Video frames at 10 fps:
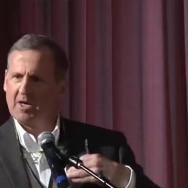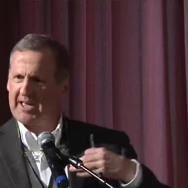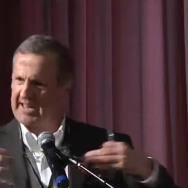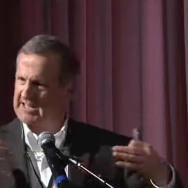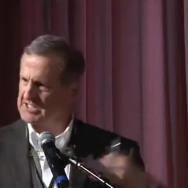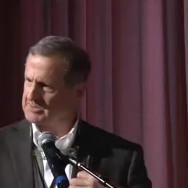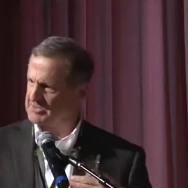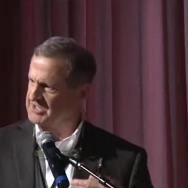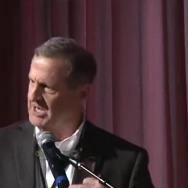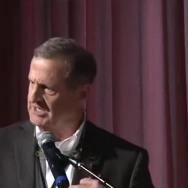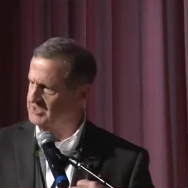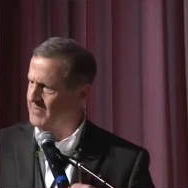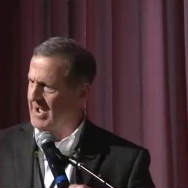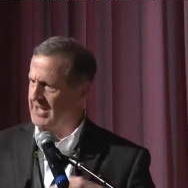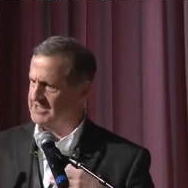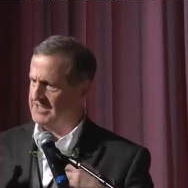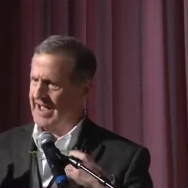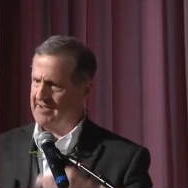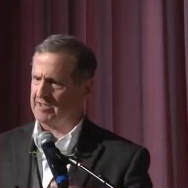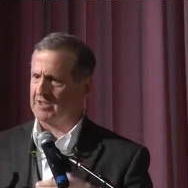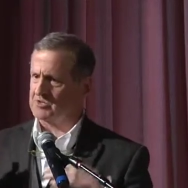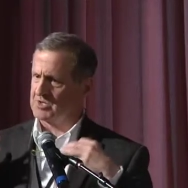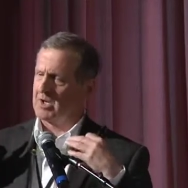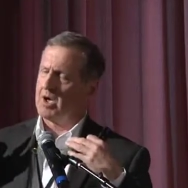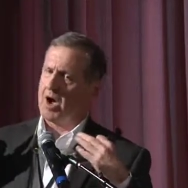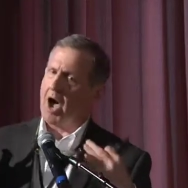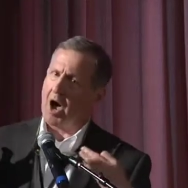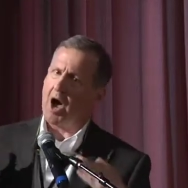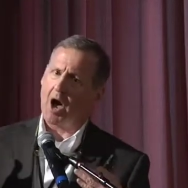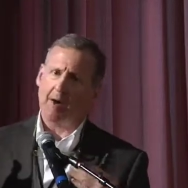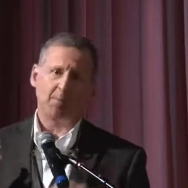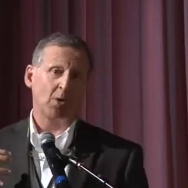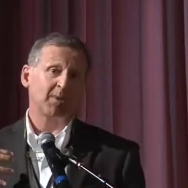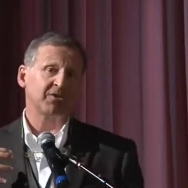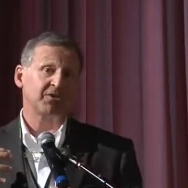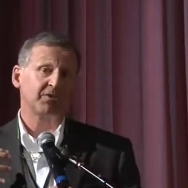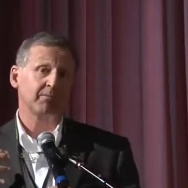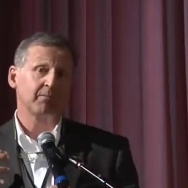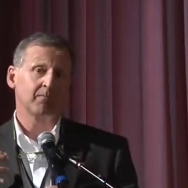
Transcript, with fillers: hitting some stuck spots and having those aha moments.